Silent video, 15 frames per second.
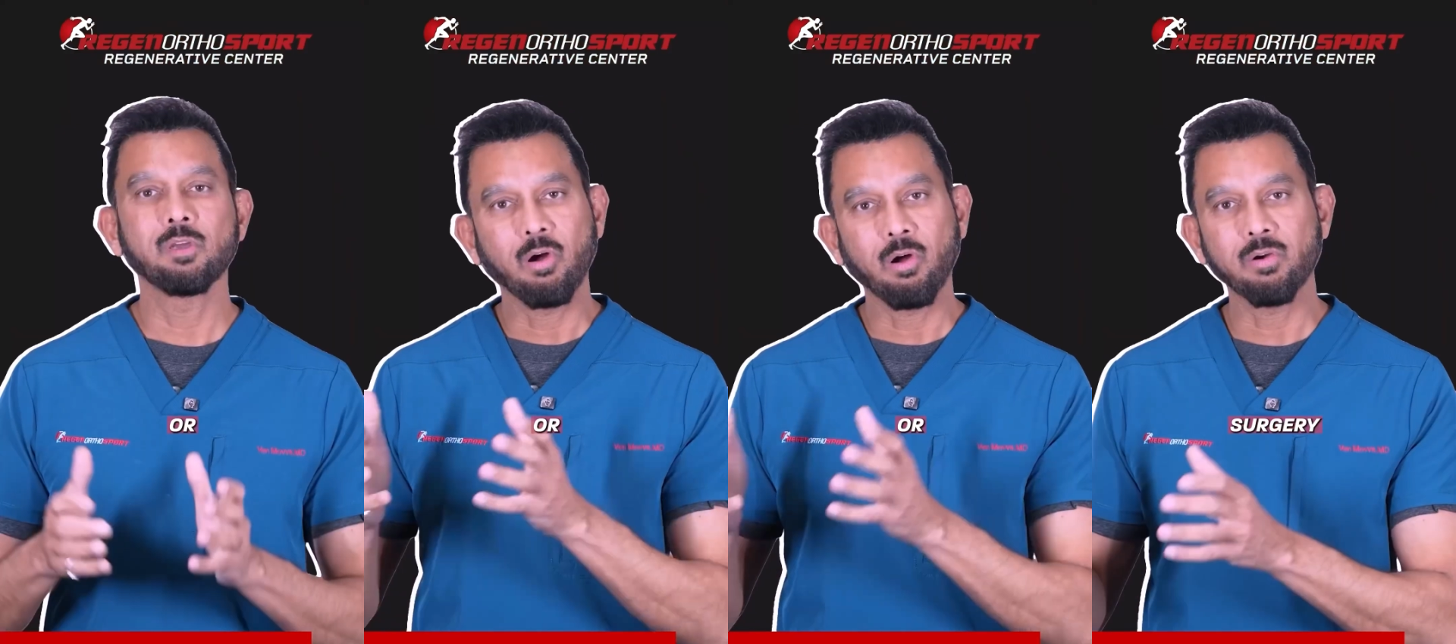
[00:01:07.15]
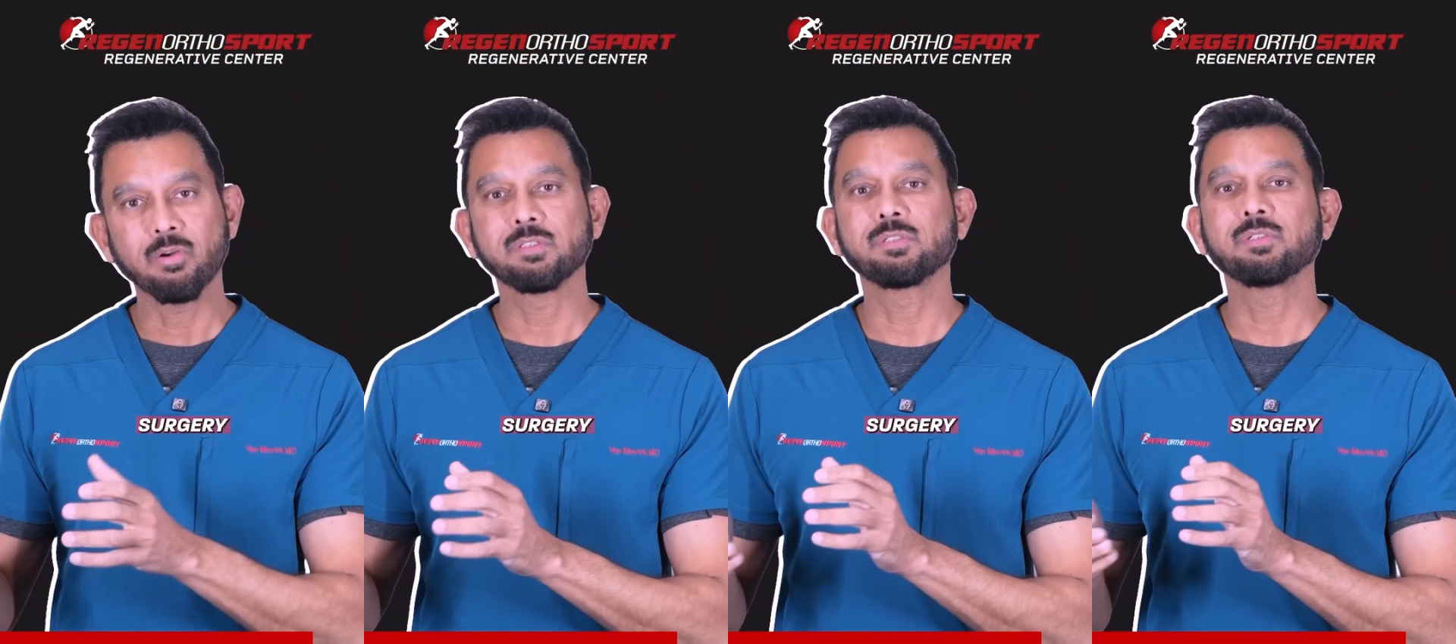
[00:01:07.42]

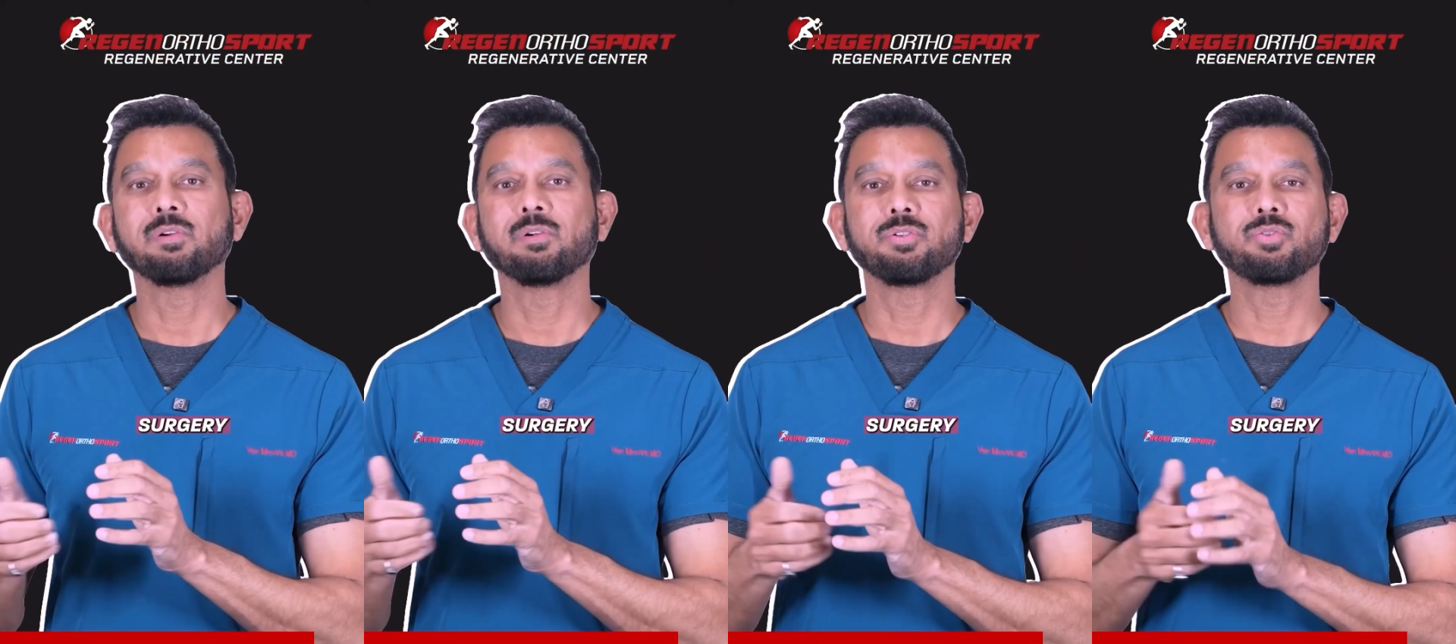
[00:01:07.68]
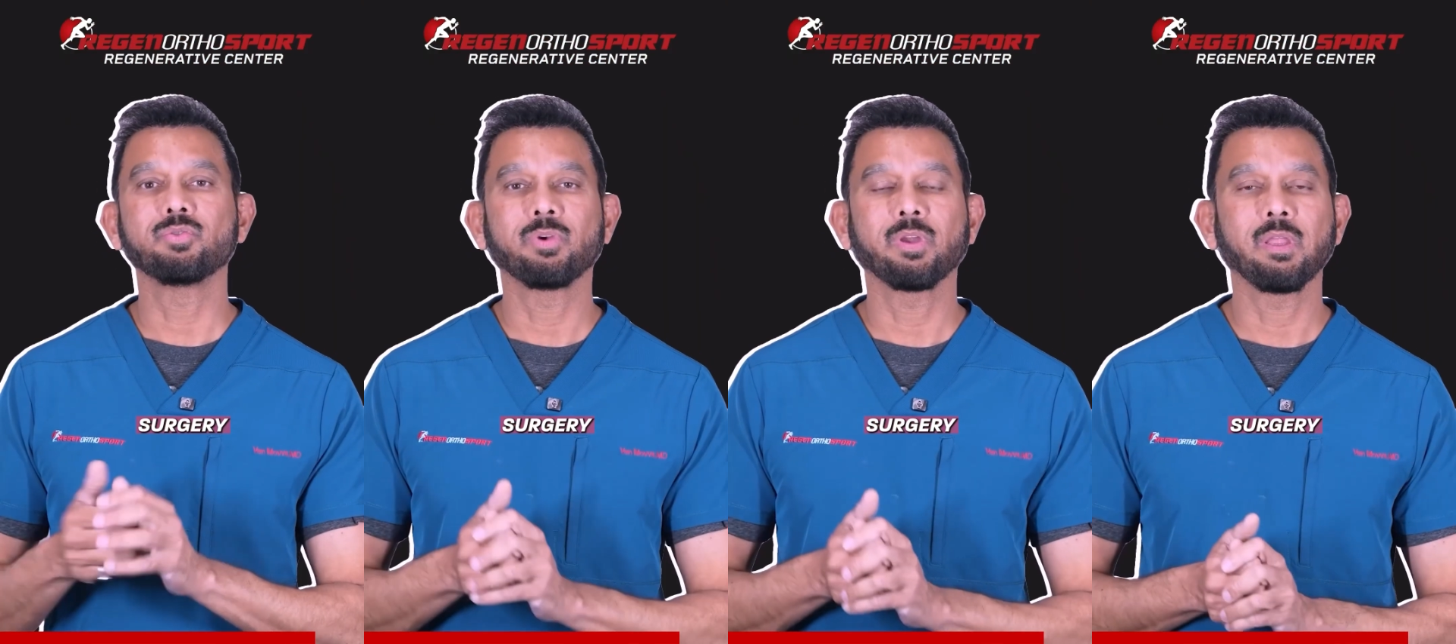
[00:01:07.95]
or
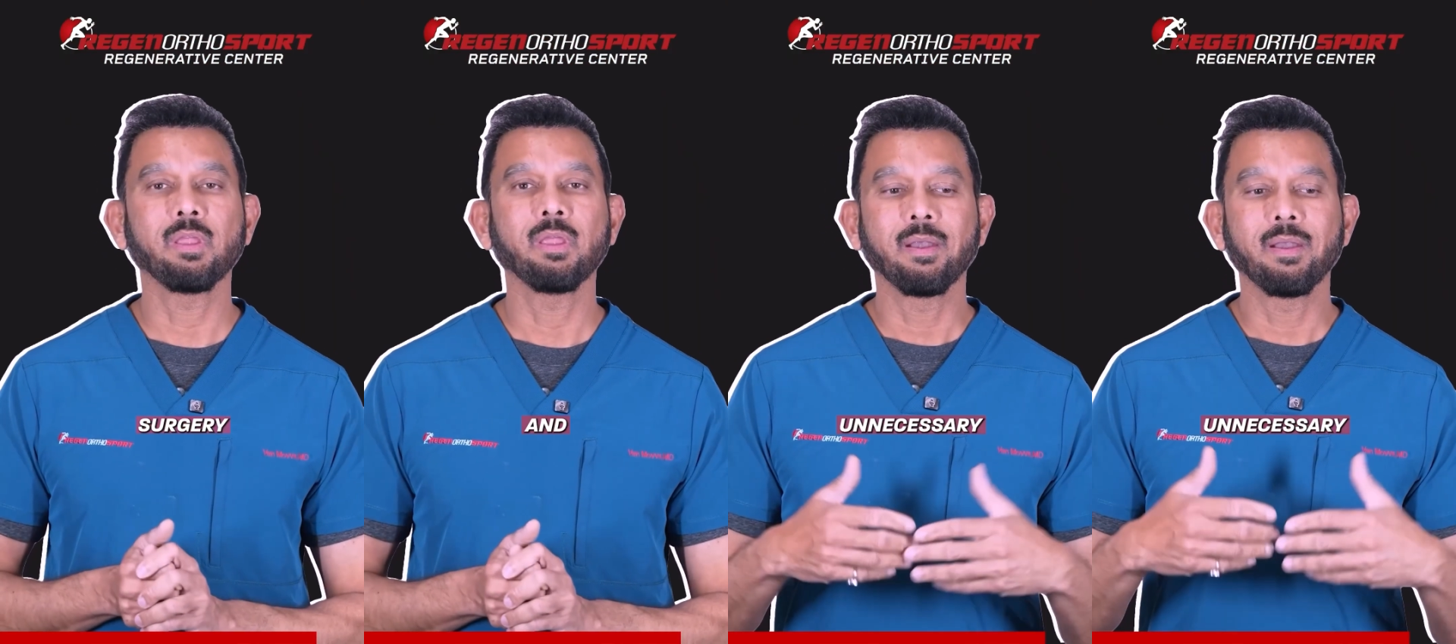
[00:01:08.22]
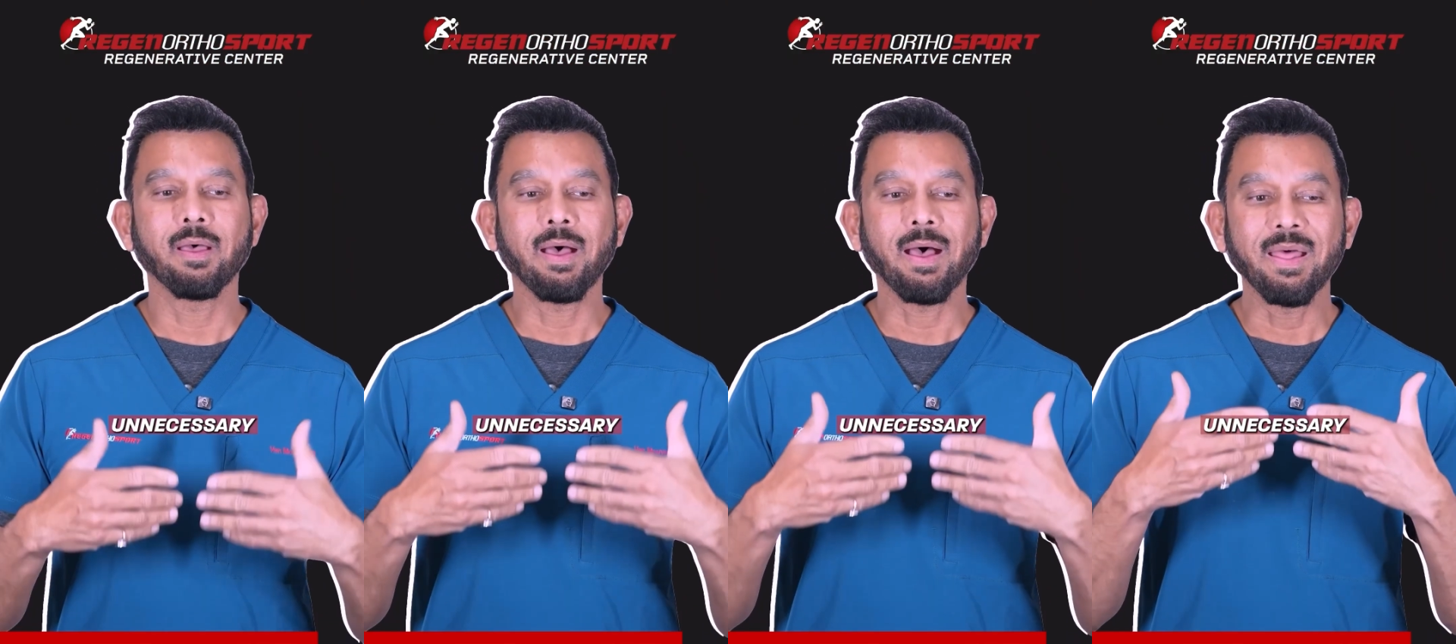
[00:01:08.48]
surgery.
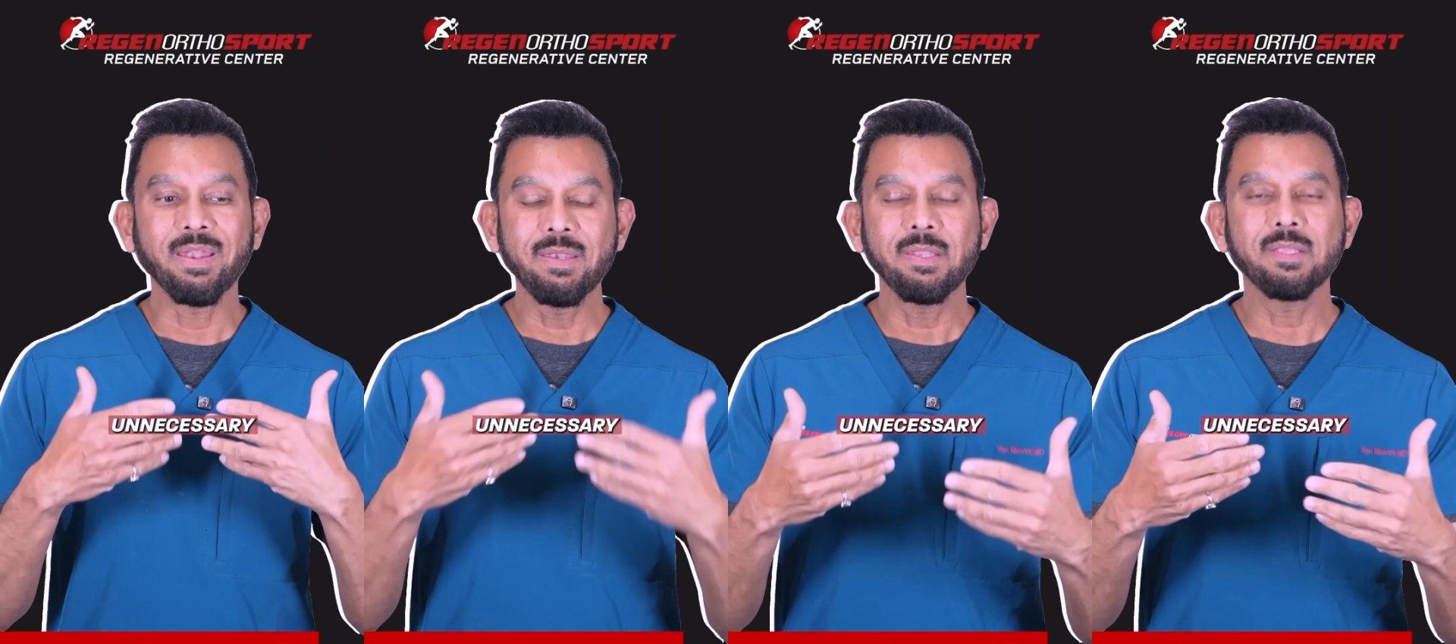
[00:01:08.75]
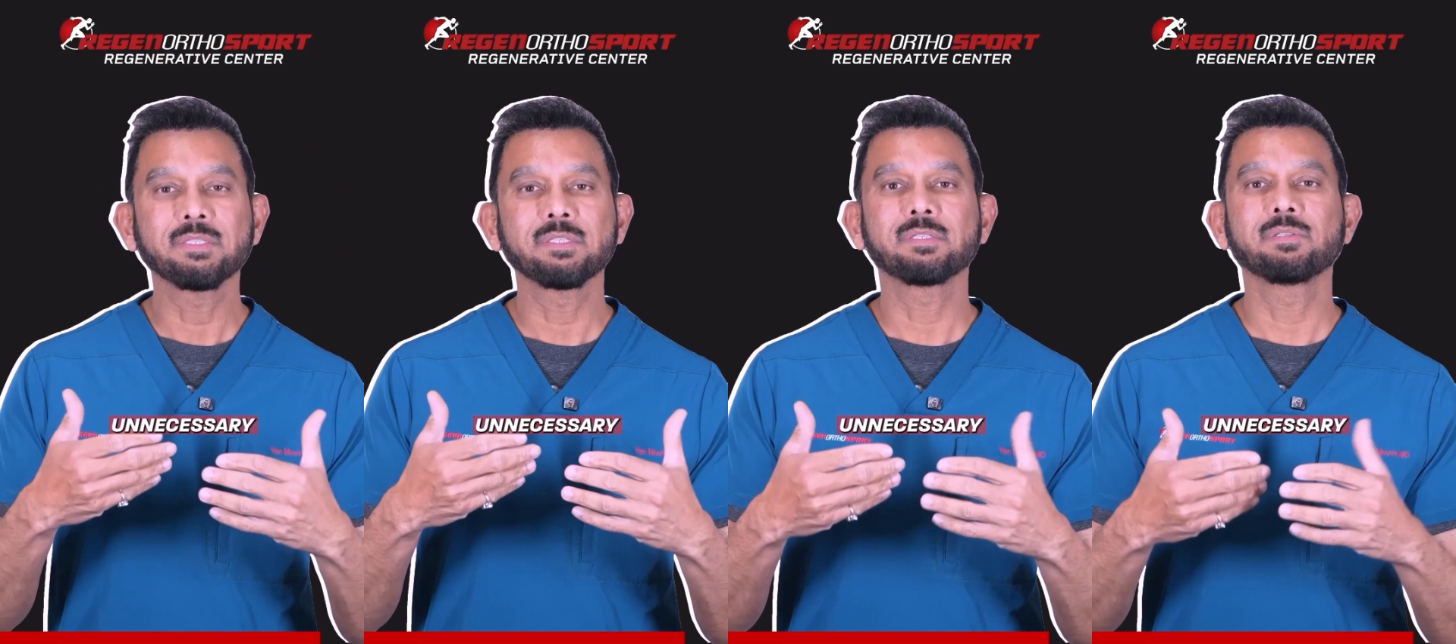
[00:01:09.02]
And
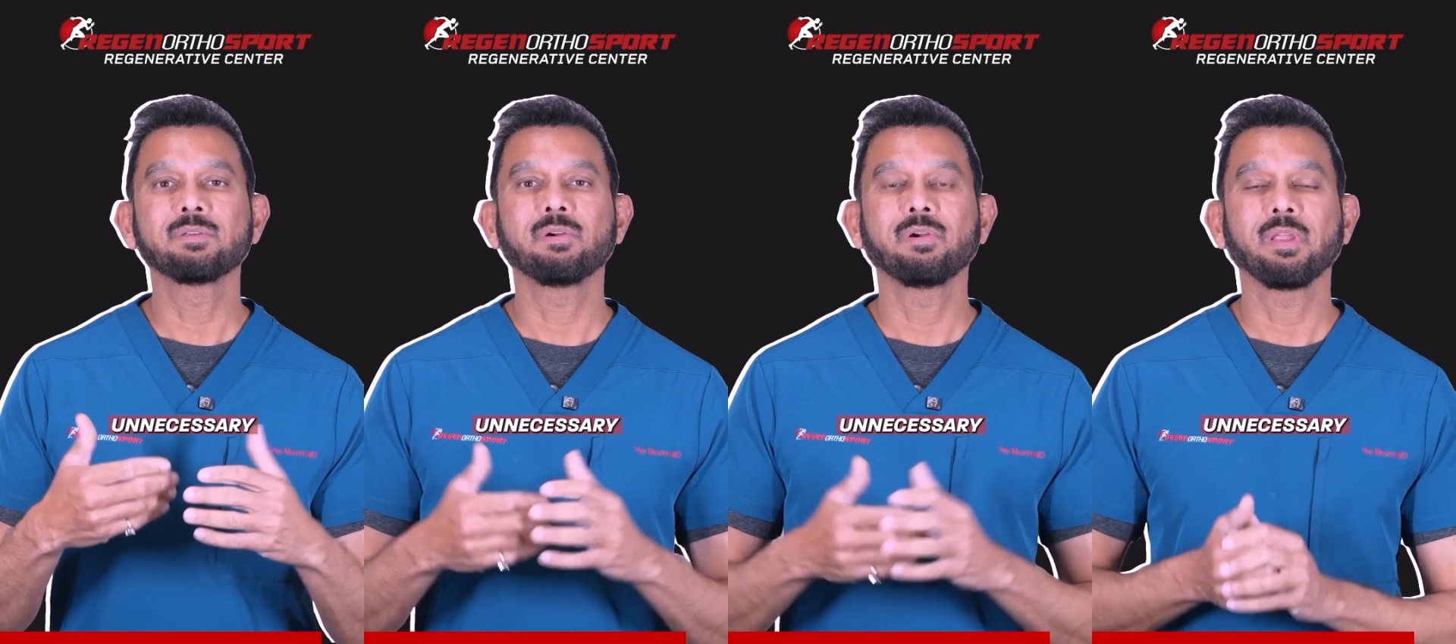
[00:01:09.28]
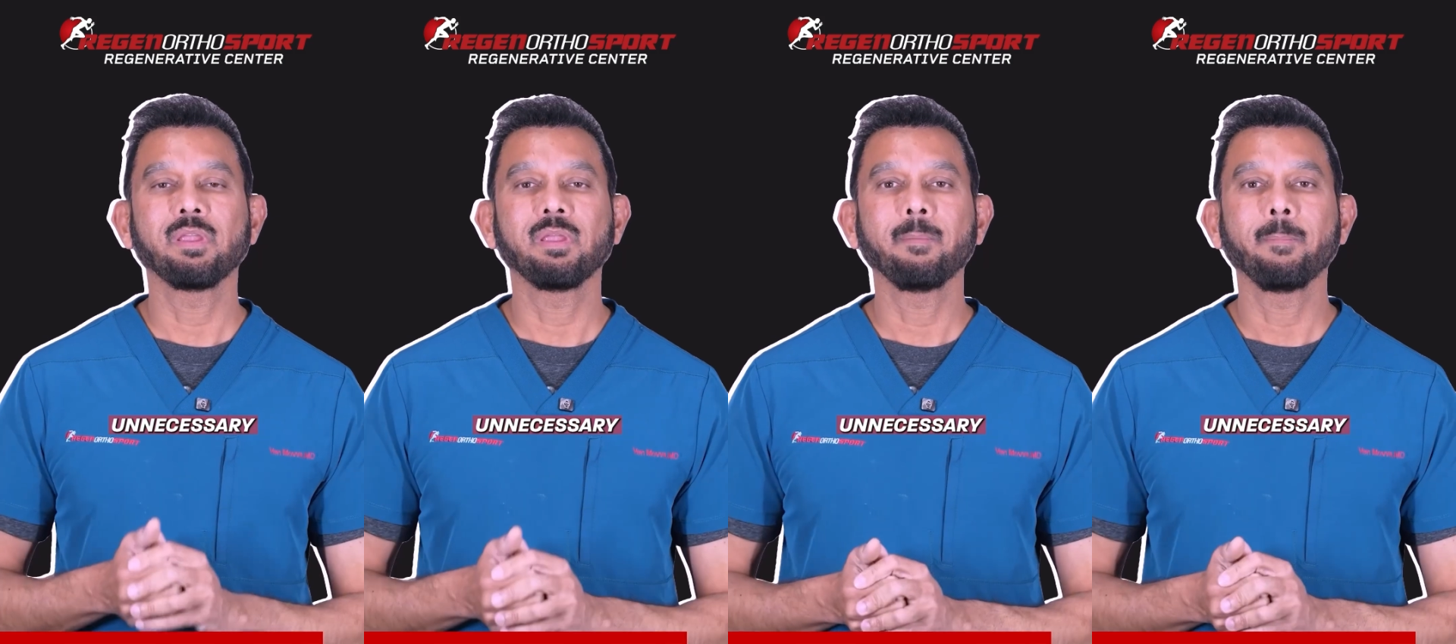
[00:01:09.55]
unnecessary